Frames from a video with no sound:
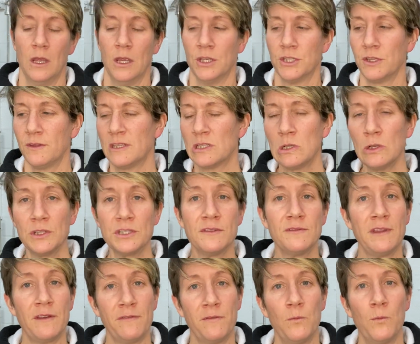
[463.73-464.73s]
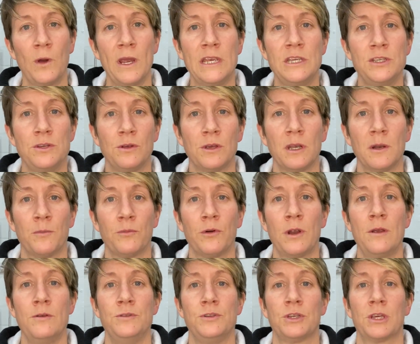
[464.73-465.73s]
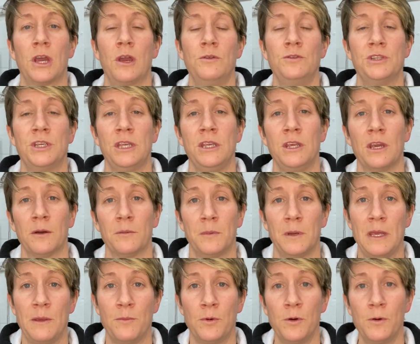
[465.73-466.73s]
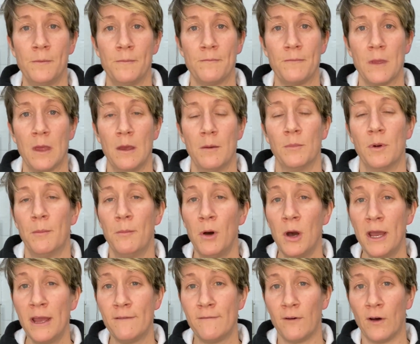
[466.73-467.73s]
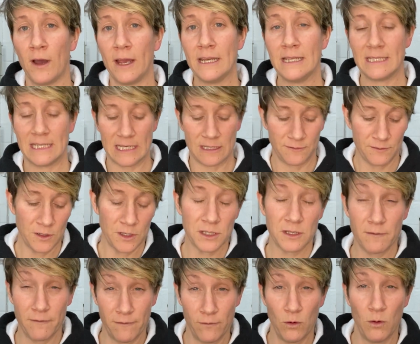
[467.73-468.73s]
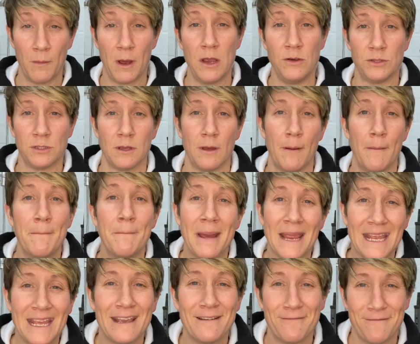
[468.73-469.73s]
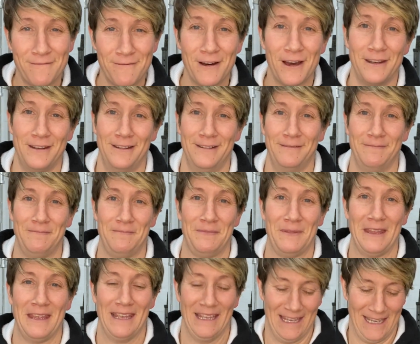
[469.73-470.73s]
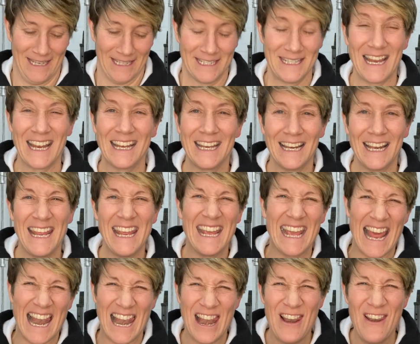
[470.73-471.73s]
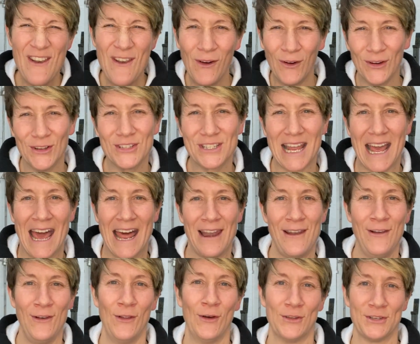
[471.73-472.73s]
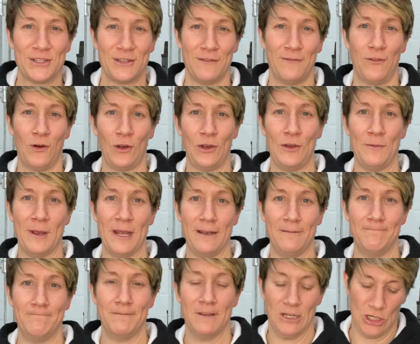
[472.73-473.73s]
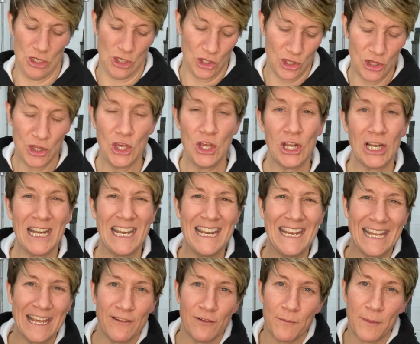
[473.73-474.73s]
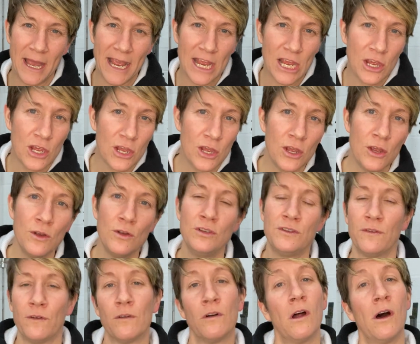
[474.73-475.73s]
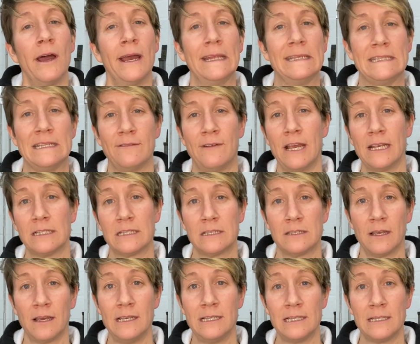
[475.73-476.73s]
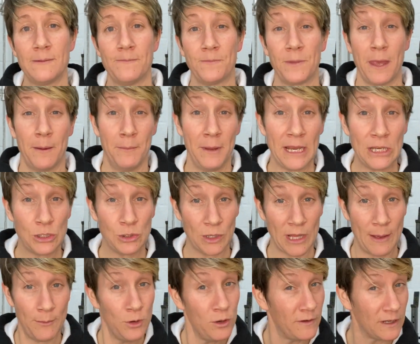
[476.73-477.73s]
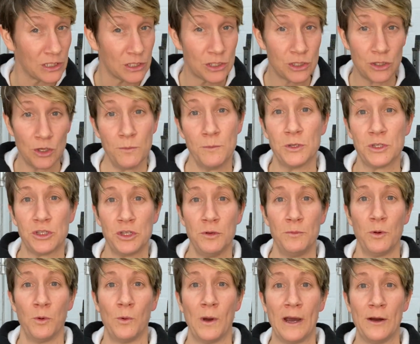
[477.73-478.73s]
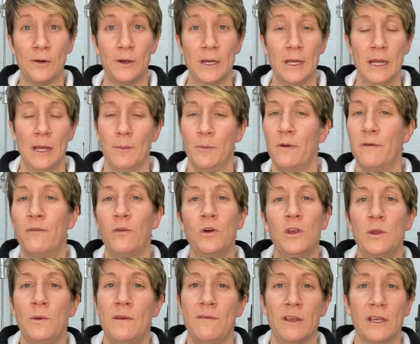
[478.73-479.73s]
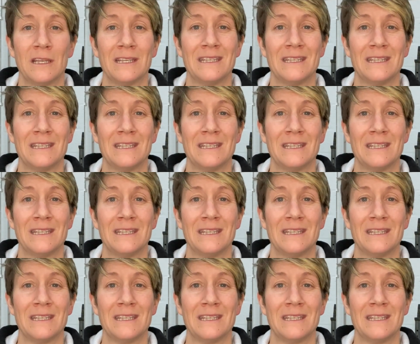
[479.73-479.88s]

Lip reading: So there's lots of different ways you can approach coaching young people. But my advice is first and foremost, make it fun. Secondly, get lots and lots of volume in. Thirdly, give them a huge variety of exercises and make sure they're moving super, super well before you even